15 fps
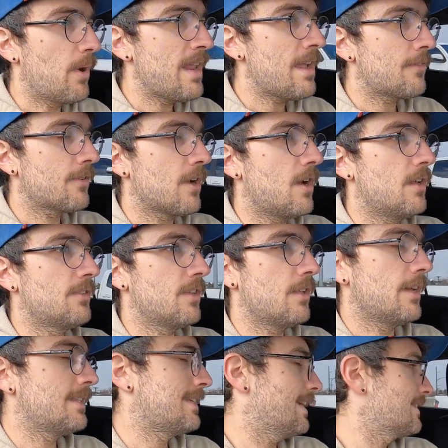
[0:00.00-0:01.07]
we have gone to
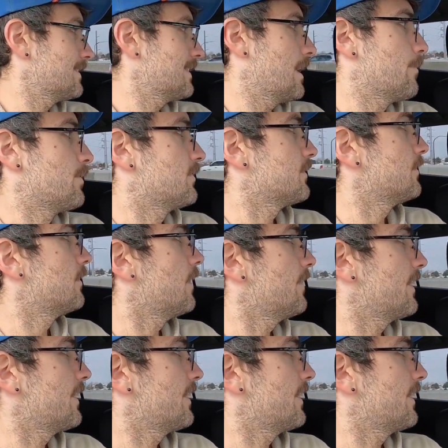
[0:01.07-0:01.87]
like Texas Day Brazil.